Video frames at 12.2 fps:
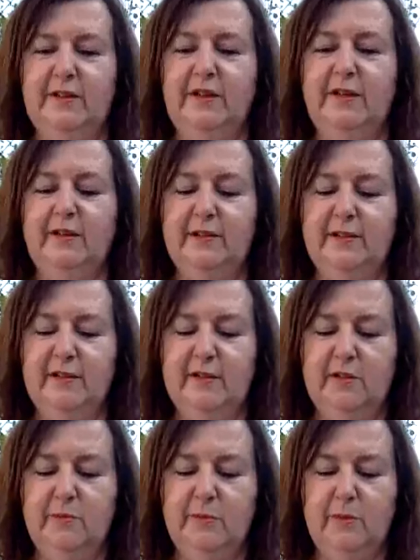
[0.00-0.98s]
decks,
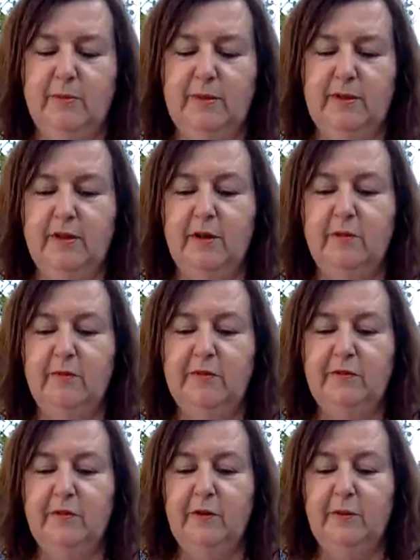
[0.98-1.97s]
as you probably know if you
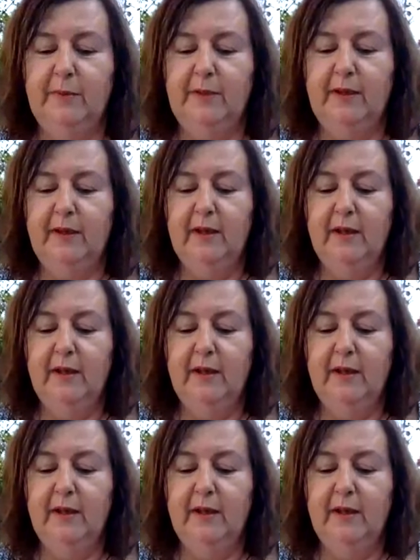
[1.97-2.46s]
follow me.